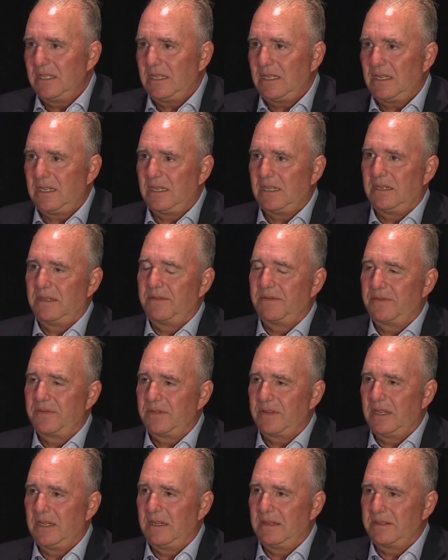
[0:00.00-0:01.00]
of
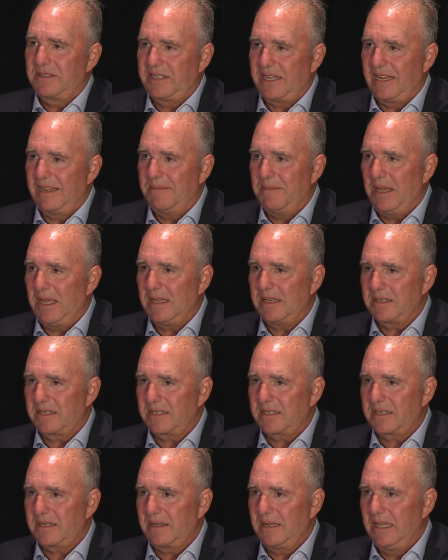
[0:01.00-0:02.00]
uh,
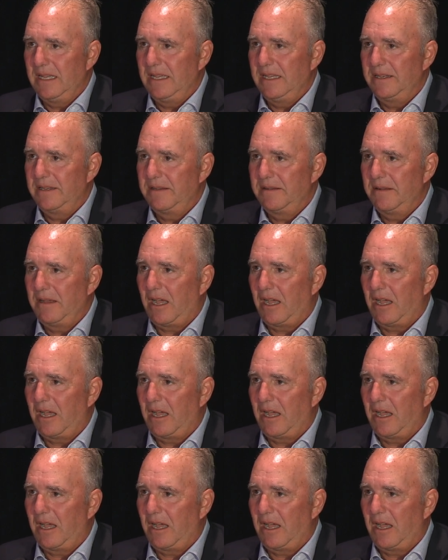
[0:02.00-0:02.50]
CMS and